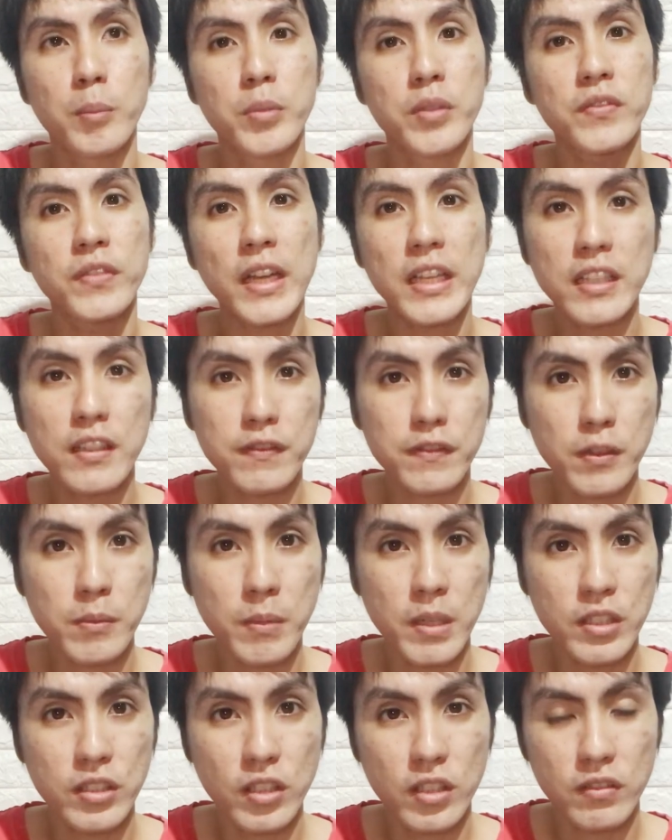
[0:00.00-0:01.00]
provide
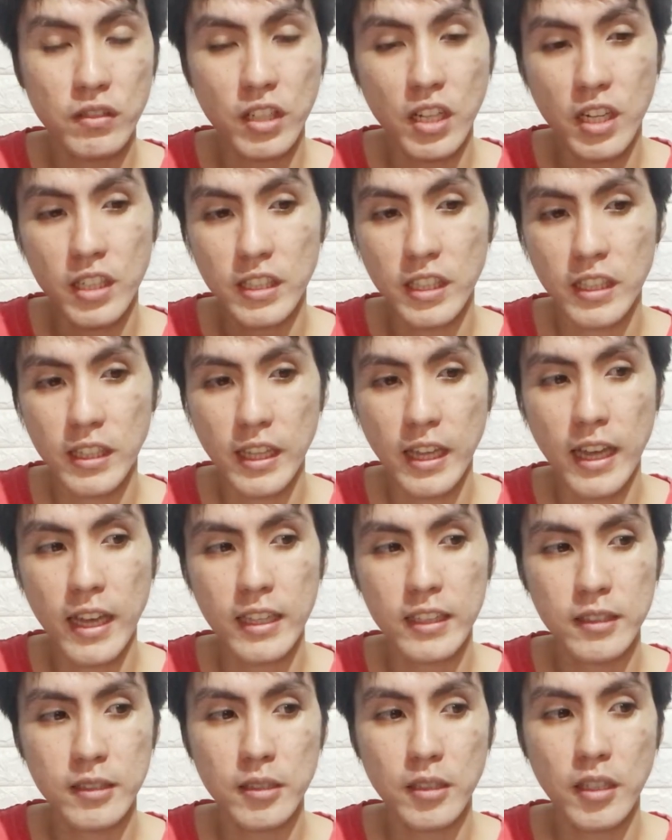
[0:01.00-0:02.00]
information regarding
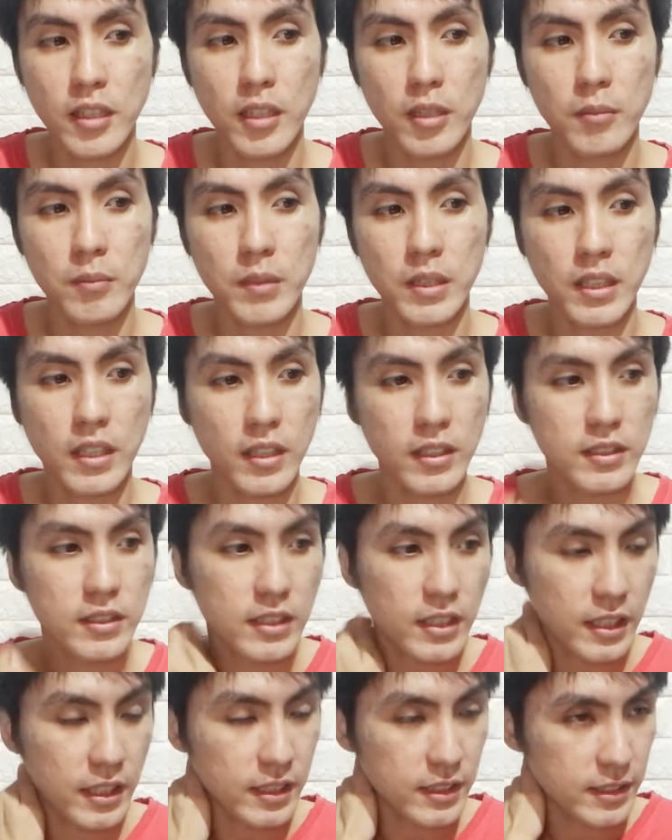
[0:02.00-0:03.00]
that
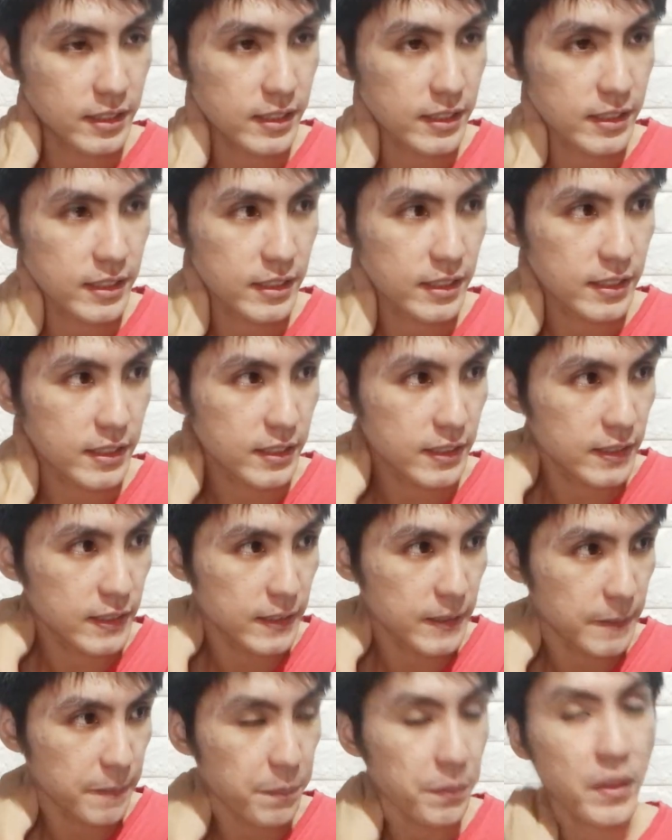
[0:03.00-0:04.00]
because
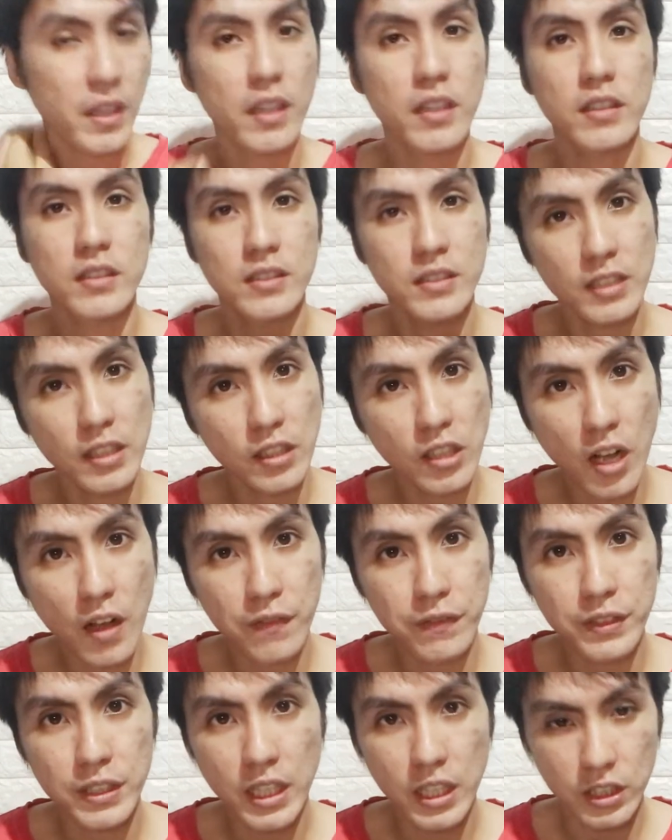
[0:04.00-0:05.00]
it's still
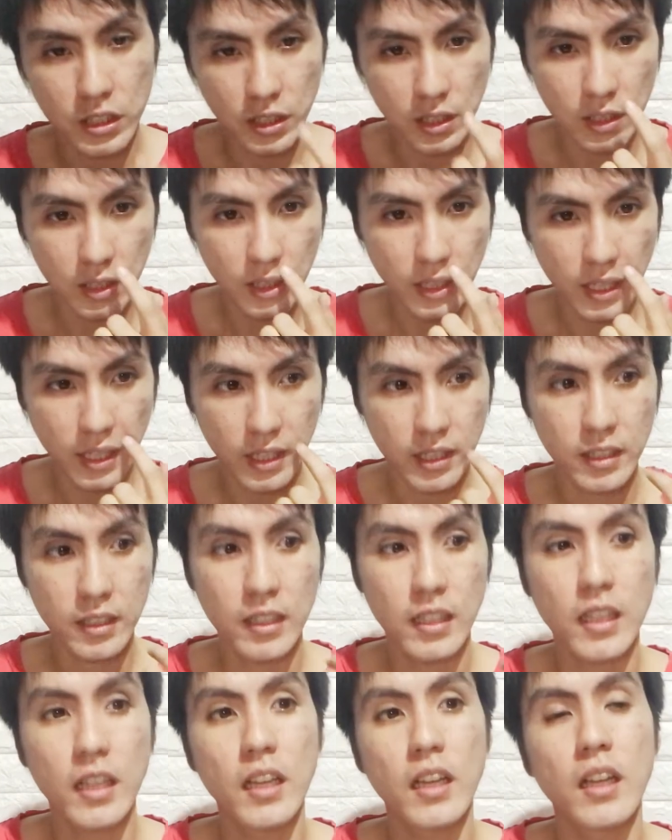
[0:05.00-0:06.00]
confidential
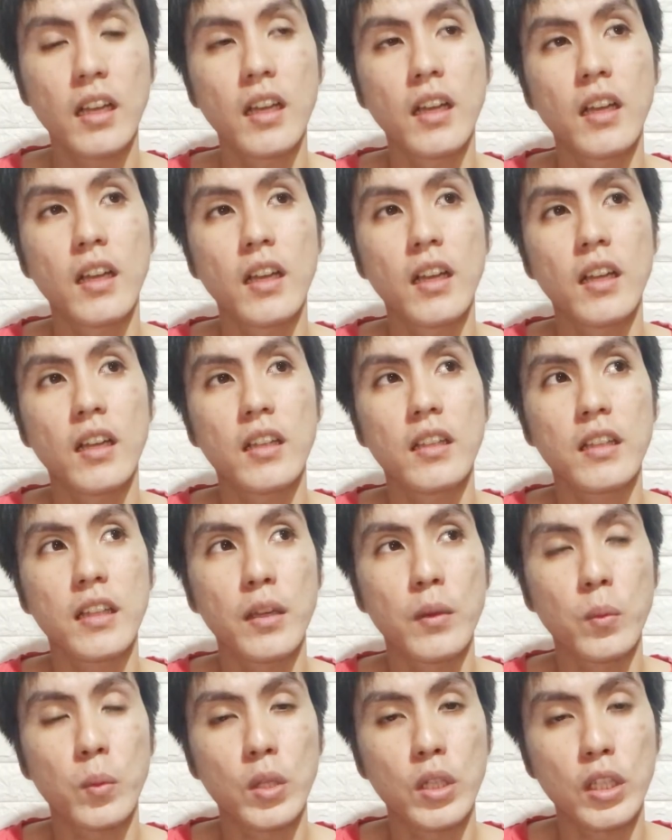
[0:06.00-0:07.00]
and
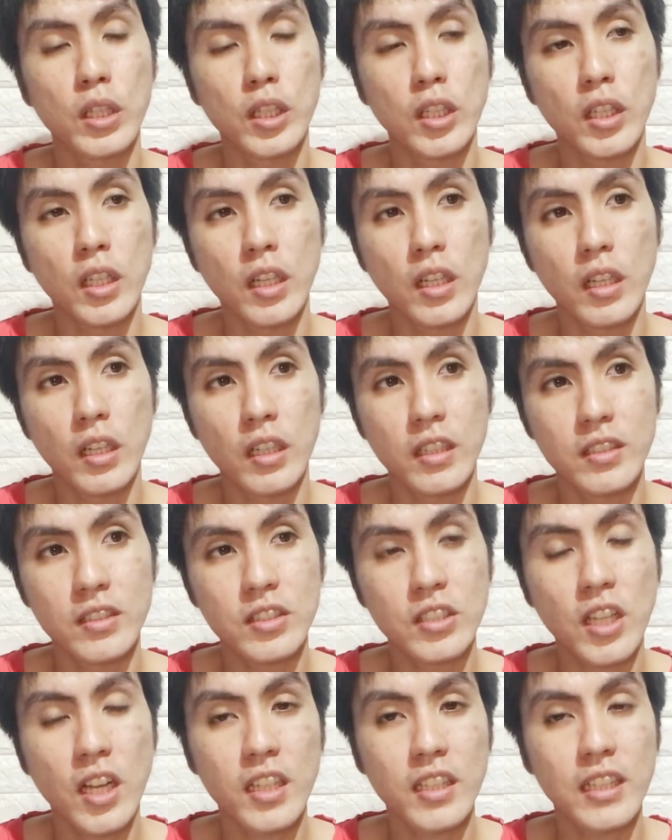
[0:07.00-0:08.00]
they will,
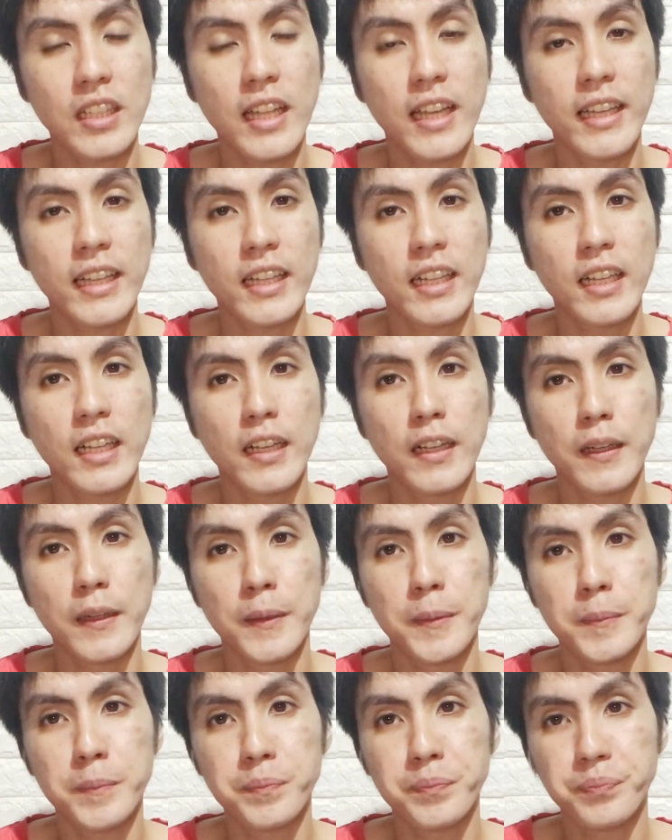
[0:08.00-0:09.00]
it's not like,
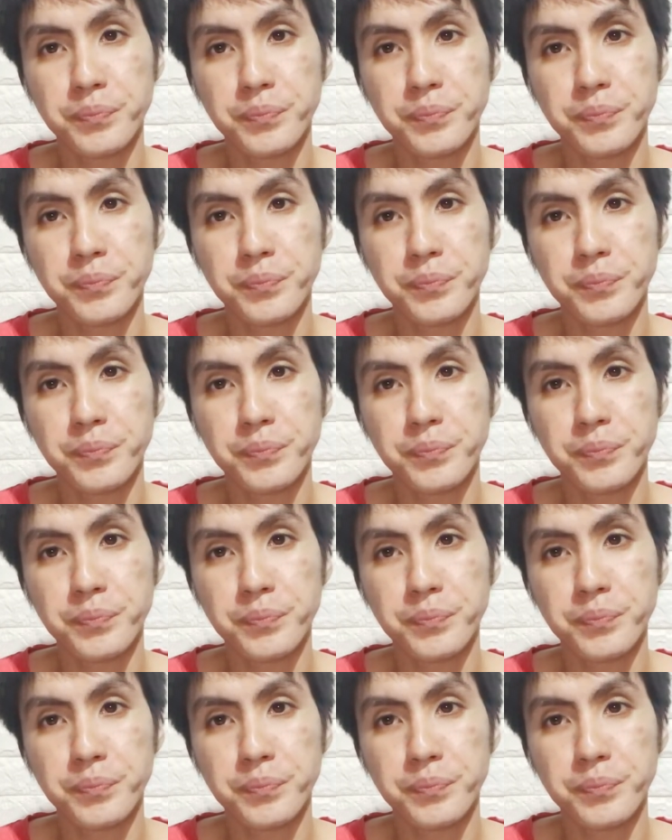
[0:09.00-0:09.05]
the